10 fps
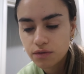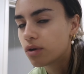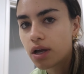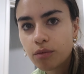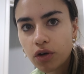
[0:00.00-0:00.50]

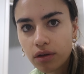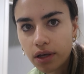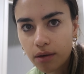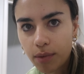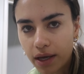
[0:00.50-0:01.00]
Look, I'm not
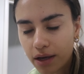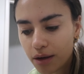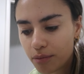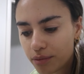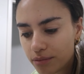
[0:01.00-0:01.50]
like a
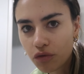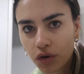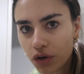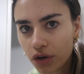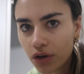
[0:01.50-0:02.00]
makeup
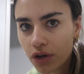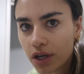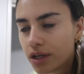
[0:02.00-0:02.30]
guru,